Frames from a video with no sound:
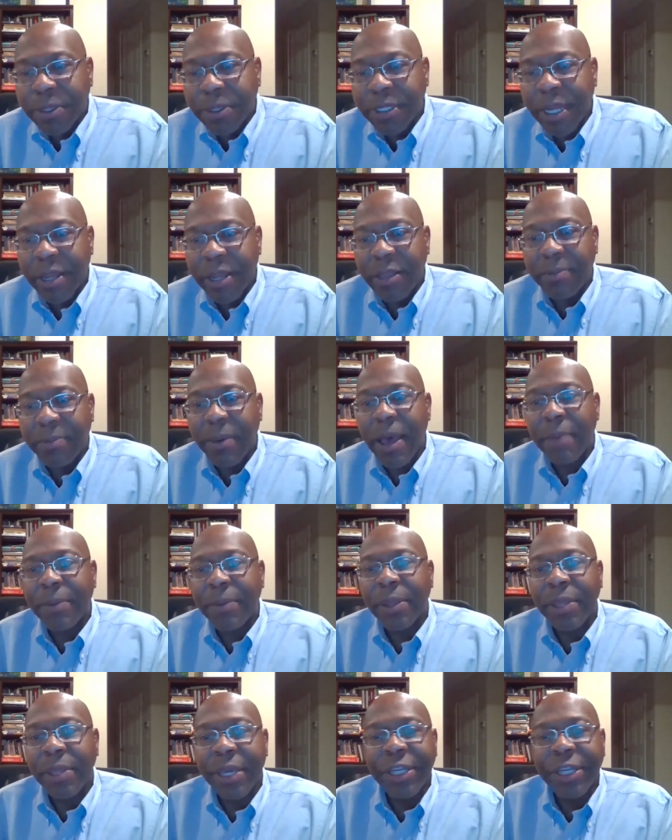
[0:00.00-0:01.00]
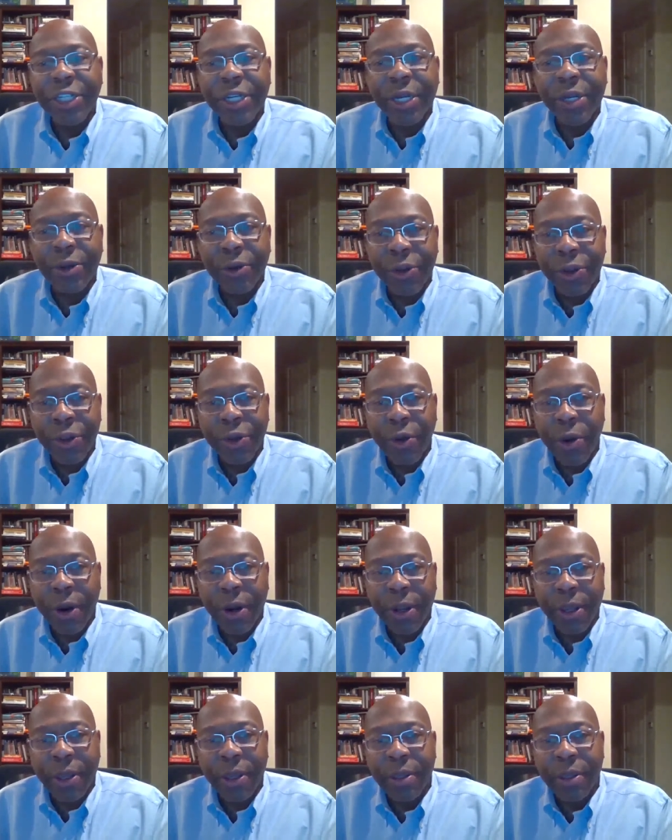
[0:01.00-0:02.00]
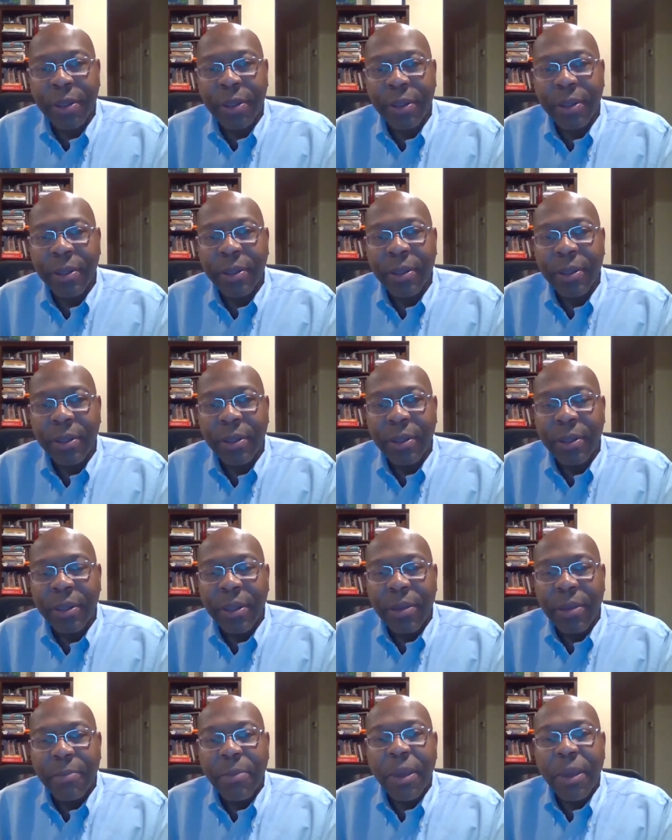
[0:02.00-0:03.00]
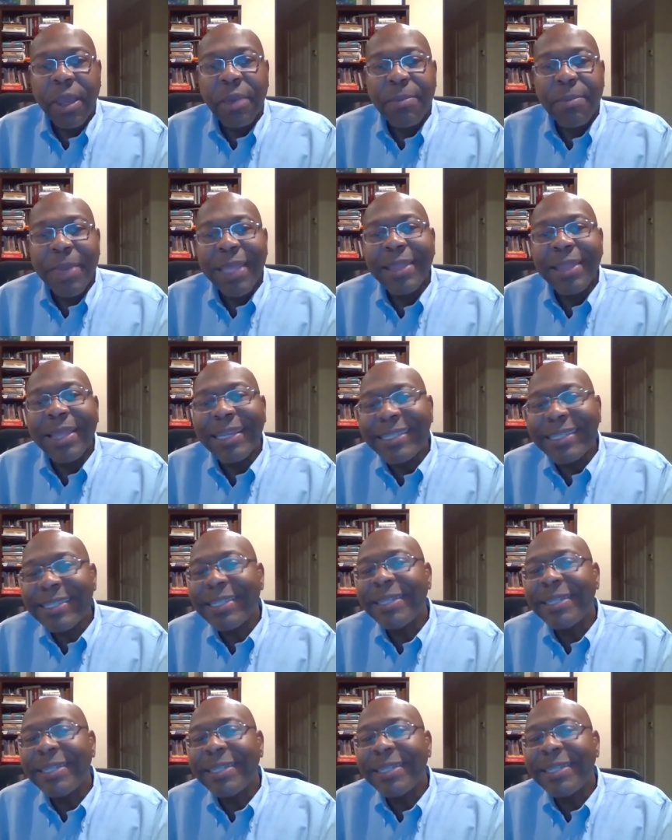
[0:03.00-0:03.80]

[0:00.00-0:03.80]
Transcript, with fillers: percent of the population in New York, but commit less